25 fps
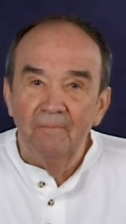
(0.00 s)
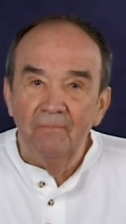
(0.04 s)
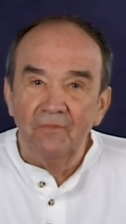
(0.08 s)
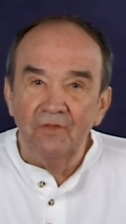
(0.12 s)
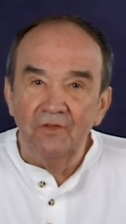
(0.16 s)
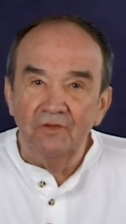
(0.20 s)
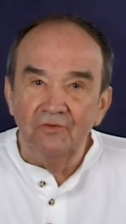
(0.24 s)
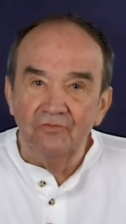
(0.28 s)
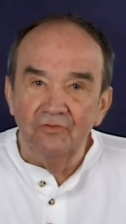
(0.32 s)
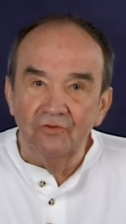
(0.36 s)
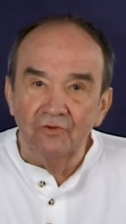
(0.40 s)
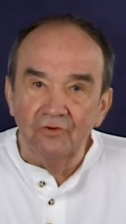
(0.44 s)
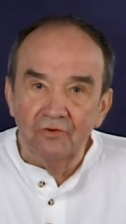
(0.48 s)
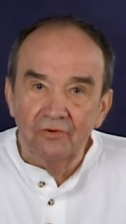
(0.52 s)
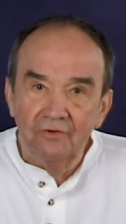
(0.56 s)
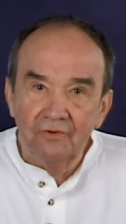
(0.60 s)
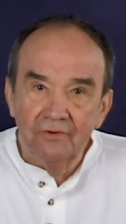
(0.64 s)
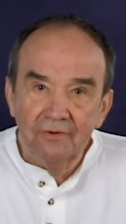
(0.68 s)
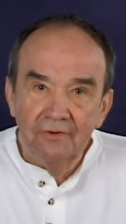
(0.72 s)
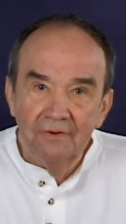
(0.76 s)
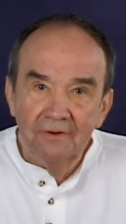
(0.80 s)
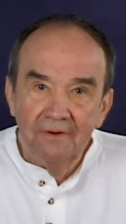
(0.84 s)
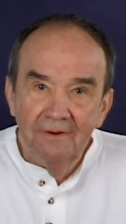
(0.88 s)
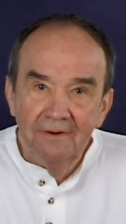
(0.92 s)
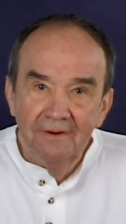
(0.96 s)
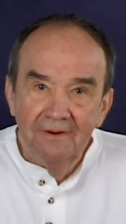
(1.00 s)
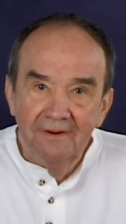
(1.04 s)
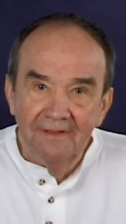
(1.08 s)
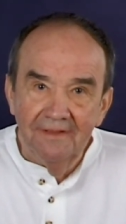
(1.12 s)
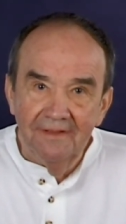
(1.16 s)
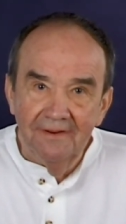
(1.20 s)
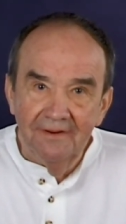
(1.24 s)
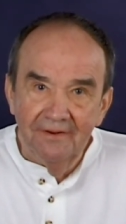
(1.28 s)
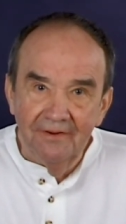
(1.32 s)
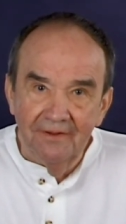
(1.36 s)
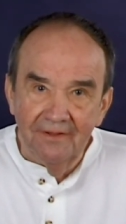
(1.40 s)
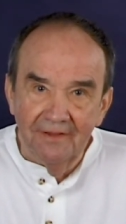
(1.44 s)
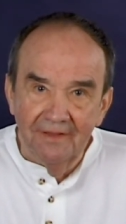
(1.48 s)
is a sure
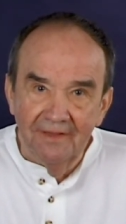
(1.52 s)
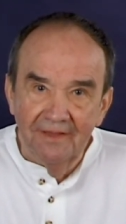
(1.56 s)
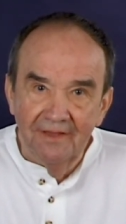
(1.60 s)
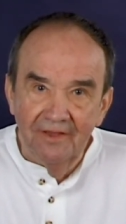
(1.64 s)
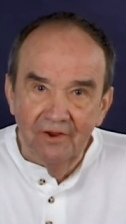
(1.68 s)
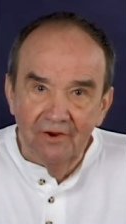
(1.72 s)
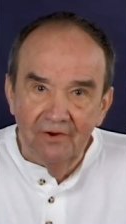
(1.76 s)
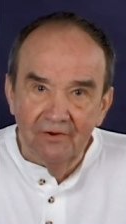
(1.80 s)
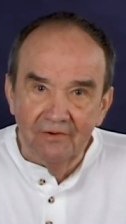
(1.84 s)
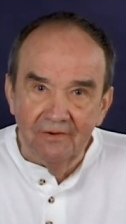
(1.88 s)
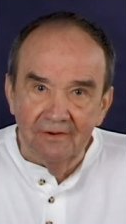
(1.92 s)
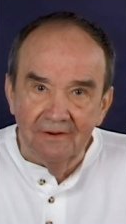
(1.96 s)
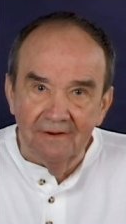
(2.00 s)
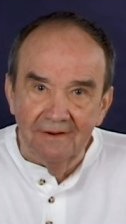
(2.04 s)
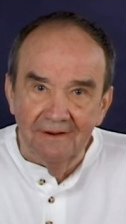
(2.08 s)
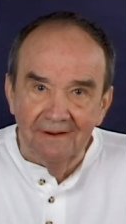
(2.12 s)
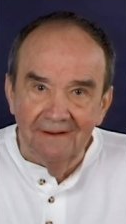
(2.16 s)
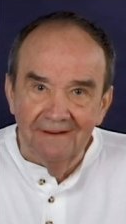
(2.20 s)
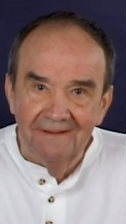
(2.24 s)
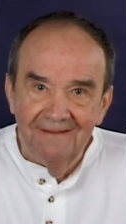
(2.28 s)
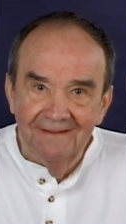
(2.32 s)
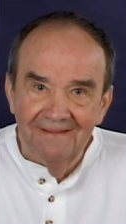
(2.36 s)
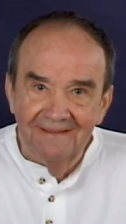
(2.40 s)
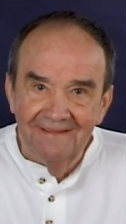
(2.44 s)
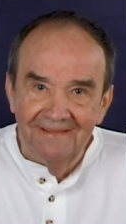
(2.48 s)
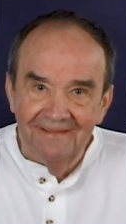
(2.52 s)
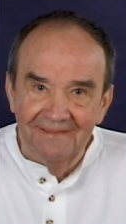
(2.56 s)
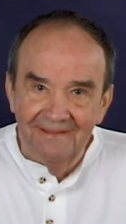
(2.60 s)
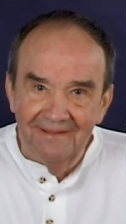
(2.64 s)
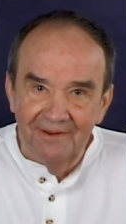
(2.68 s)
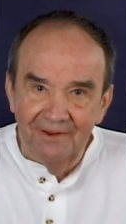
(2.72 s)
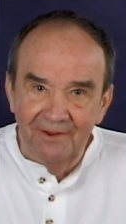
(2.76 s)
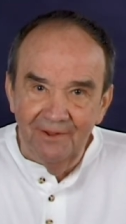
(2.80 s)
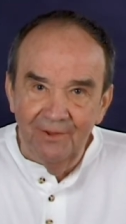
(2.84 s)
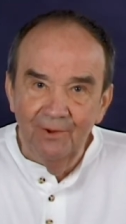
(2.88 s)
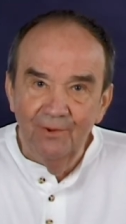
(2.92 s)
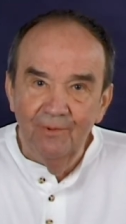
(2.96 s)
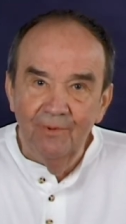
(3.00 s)
indication that
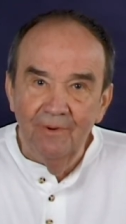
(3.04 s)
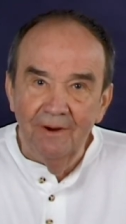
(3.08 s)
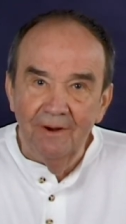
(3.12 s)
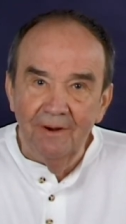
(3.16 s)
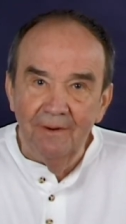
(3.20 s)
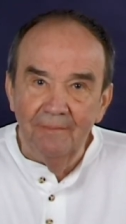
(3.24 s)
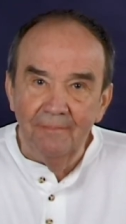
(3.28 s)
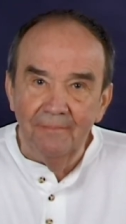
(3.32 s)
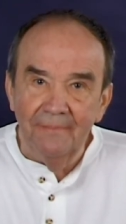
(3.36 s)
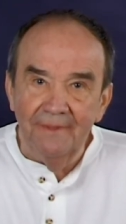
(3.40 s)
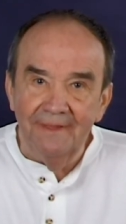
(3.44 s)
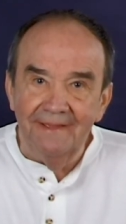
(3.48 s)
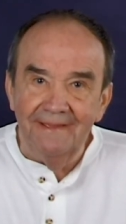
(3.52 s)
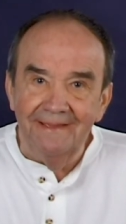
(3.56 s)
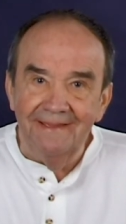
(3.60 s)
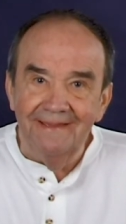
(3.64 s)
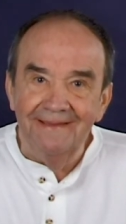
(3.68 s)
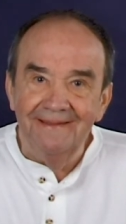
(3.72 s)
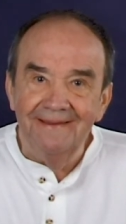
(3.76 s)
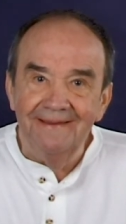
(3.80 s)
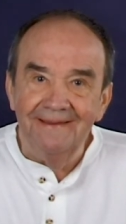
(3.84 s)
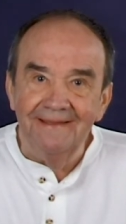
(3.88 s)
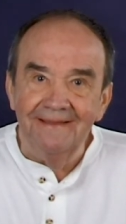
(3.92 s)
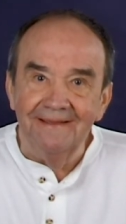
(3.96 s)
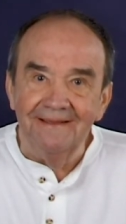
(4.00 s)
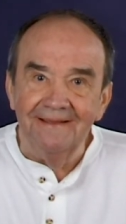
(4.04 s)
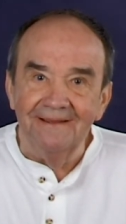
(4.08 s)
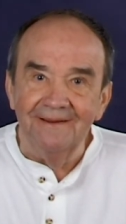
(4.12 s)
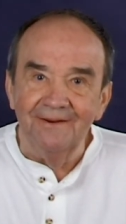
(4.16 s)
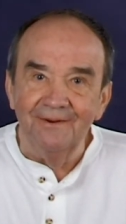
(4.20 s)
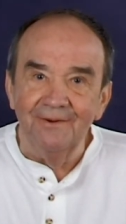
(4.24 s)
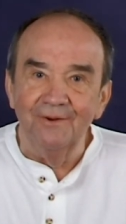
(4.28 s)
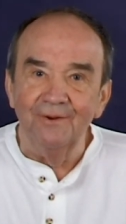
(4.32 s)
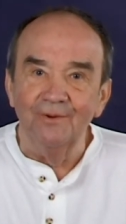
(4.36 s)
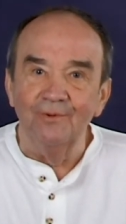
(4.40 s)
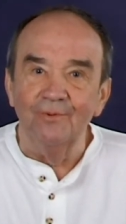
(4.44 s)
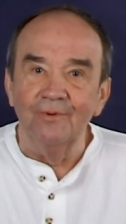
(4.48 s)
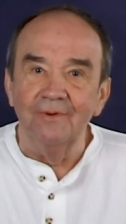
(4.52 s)
you are beginning
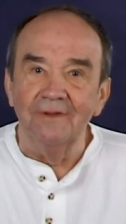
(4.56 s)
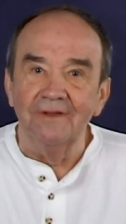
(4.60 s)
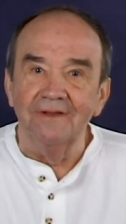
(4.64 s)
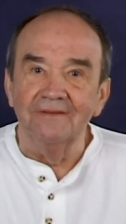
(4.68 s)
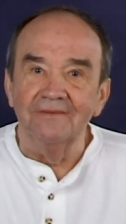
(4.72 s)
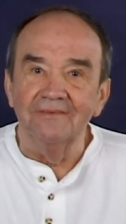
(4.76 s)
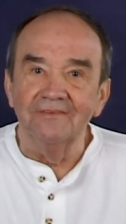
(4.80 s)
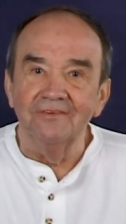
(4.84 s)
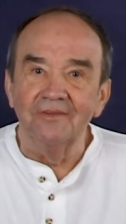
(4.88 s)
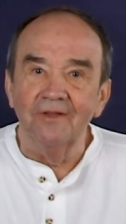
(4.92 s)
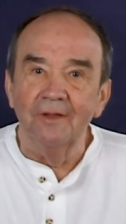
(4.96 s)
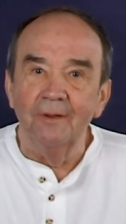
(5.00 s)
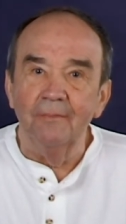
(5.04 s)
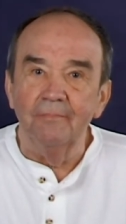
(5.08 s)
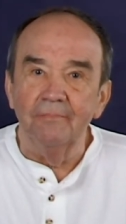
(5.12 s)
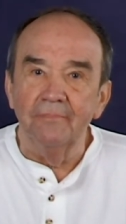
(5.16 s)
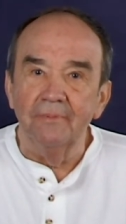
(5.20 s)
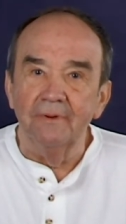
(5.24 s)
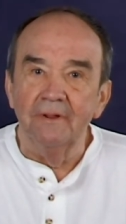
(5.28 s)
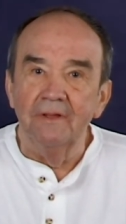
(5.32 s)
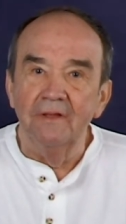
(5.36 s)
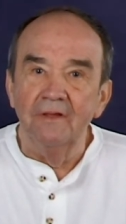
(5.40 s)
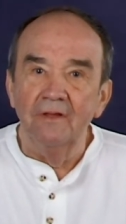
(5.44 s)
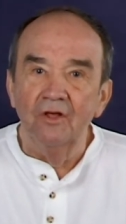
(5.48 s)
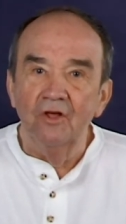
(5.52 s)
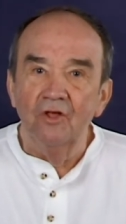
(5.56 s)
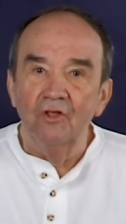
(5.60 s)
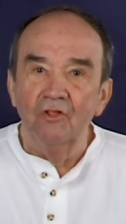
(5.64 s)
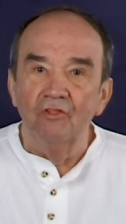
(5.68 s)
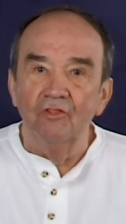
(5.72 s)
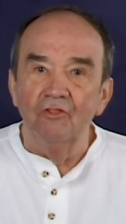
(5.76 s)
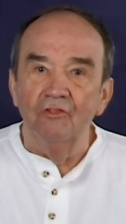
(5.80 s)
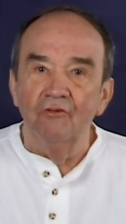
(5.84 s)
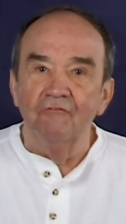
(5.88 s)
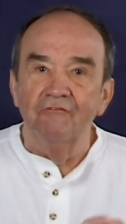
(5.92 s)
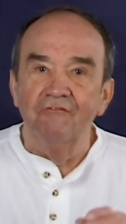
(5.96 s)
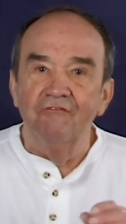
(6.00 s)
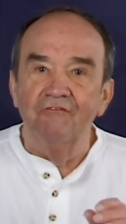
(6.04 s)
to accept
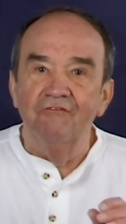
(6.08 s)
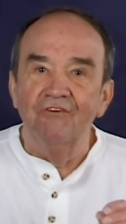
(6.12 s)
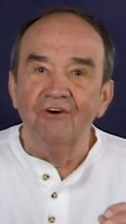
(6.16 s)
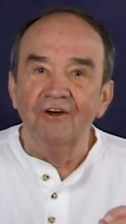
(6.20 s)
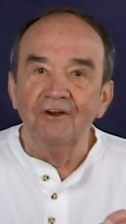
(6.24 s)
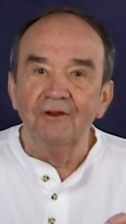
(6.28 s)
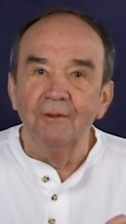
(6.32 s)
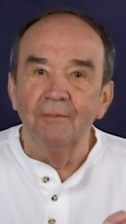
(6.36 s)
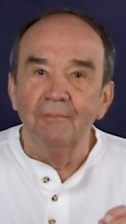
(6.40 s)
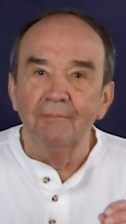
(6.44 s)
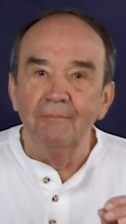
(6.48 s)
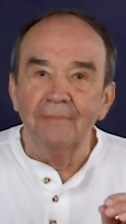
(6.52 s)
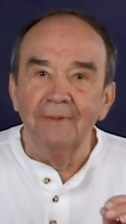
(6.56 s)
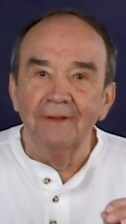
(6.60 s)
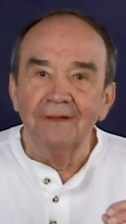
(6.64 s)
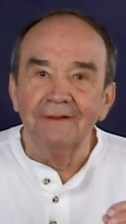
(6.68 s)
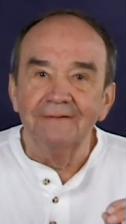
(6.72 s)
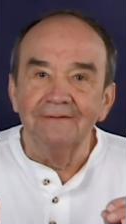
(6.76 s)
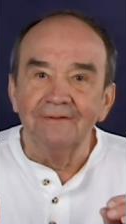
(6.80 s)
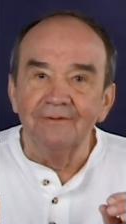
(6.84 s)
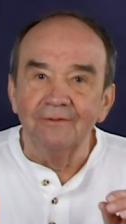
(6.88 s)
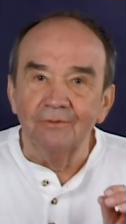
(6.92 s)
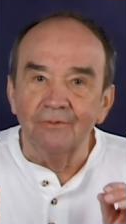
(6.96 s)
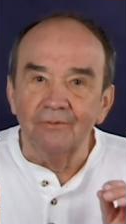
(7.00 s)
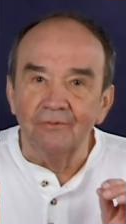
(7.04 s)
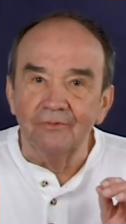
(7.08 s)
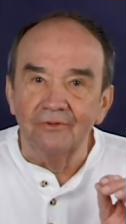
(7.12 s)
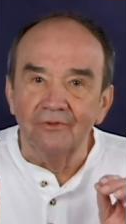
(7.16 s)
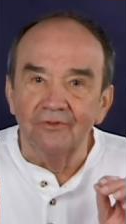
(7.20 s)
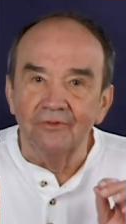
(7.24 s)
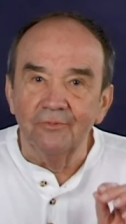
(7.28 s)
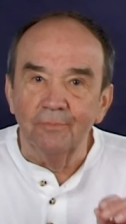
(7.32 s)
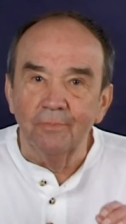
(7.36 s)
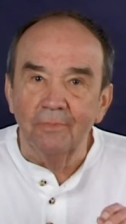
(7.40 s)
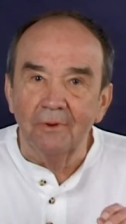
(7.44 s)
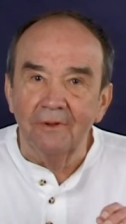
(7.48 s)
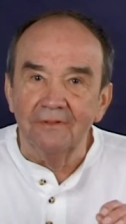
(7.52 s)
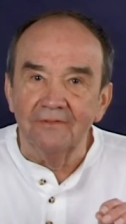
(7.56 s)
the fundamental
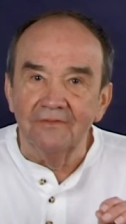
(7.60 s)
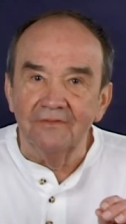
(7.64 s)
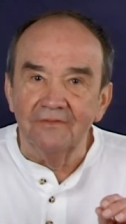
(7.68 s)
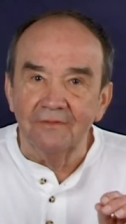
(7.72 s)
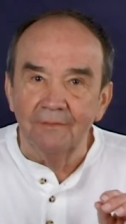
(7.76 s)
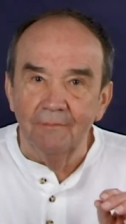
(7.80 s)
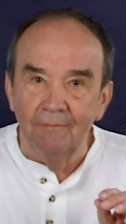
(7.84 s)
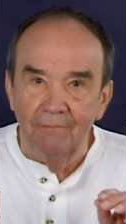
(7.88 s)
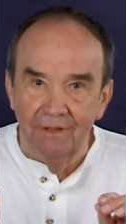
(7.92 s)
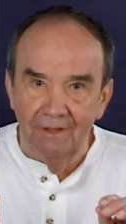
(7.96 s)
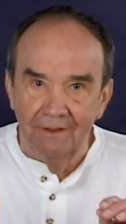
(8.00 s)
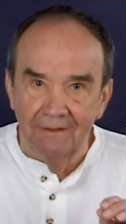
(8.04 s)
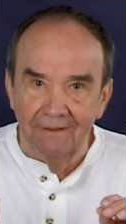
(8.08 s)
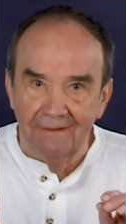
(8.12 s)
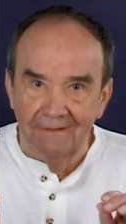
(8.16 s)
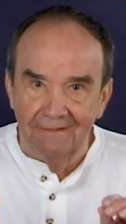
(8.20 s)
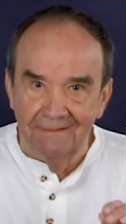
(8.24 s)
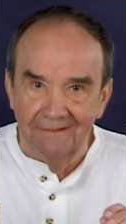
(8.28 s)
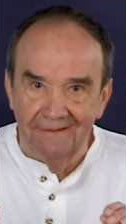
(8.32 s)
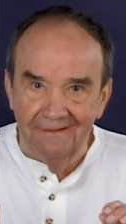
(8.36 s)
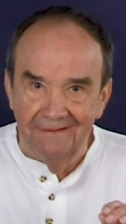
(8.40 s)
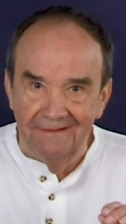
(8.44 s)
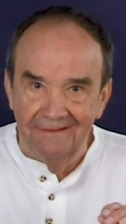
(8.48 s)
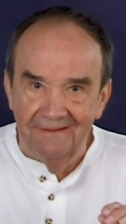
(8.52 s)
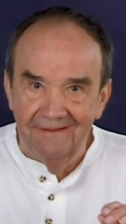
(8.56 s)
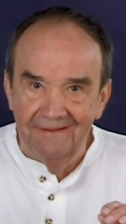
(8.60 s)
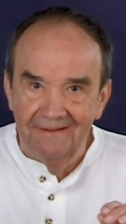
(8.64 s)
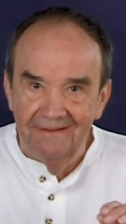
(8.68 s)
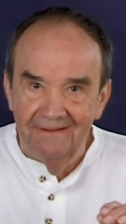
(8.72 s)
responsibility